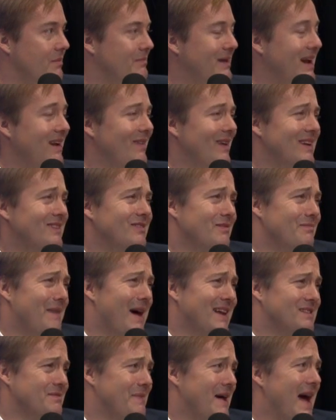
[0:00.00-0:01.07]
But I don't want to do them
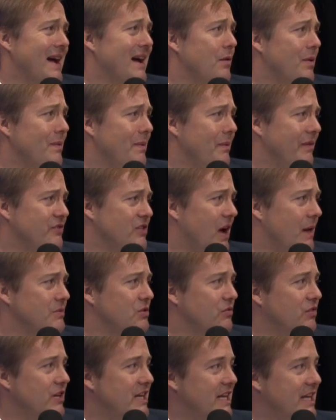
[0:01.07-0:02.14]
back to back. I want people to have time
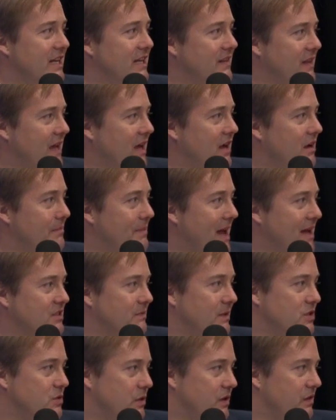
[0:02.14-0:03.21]
to read it and then come back to
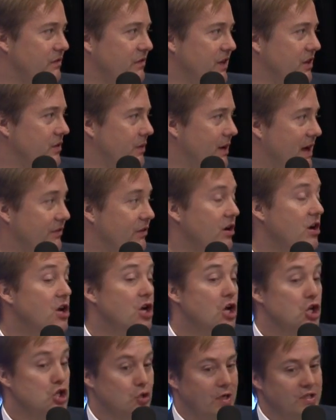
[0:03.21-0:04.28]
my Twitter feed or whatever.
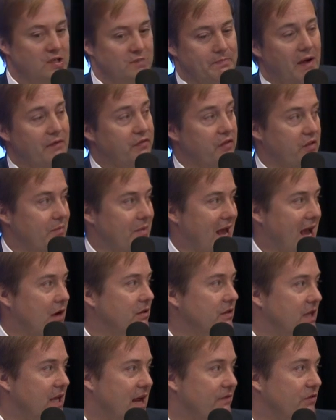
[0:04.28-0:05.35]
So I just buffer them now,
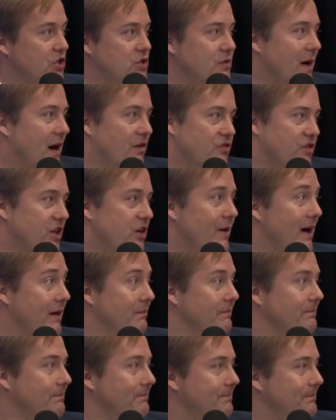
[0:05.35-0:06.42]
and then every two hours they go out.
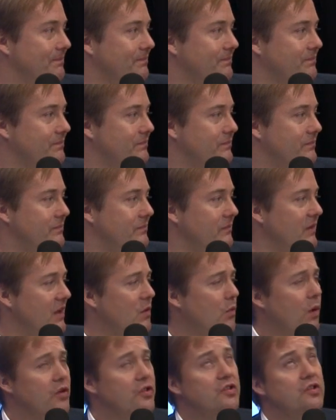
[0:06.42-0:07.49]
Hmm. It
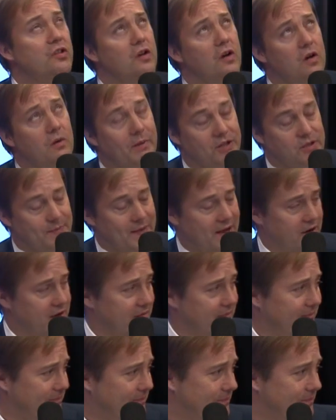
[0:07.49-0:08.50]
works so much better.